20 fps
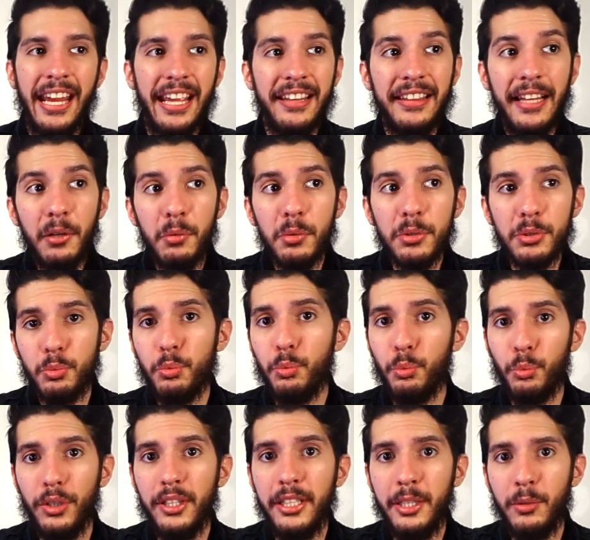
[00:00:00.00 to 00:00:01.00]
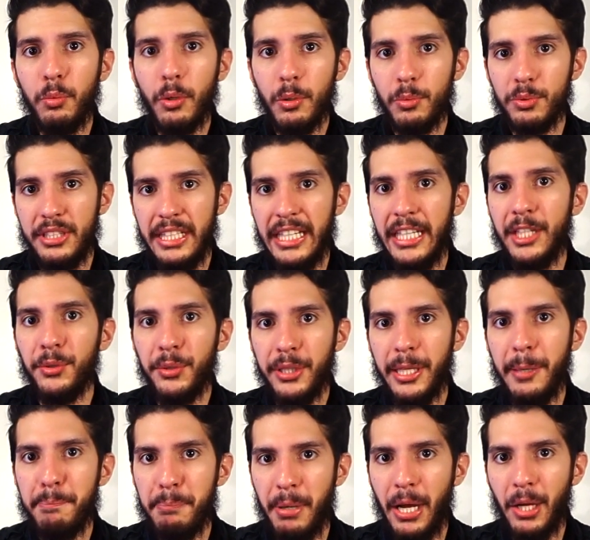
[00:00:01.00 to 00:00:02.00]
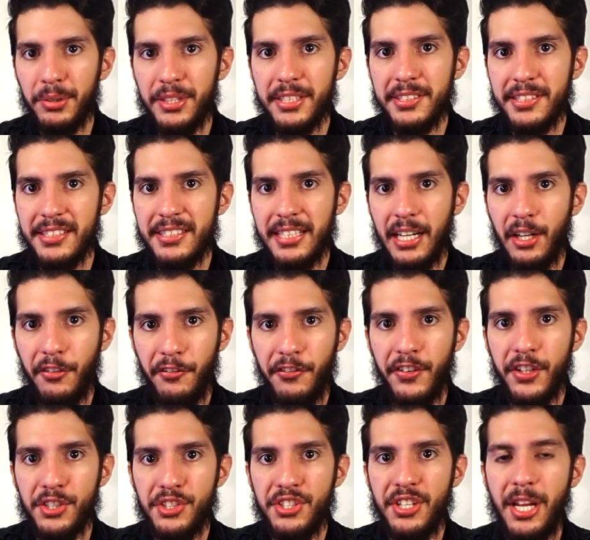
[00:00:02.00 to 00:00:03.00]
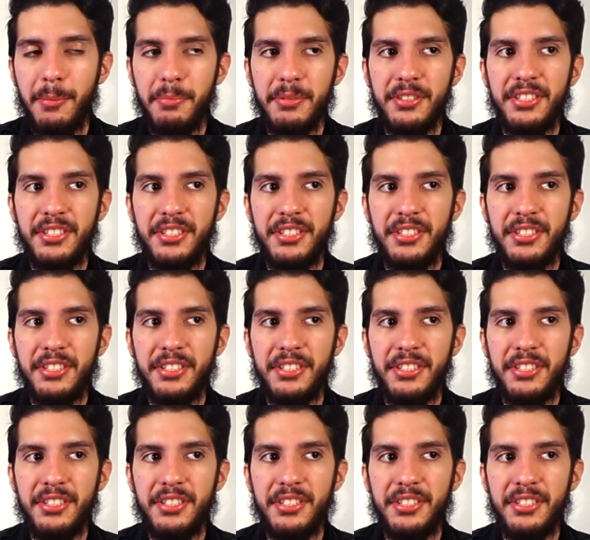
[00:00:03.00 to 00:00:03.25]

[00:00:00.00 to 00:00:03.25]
And that was really what was eerie about this entire finger snap,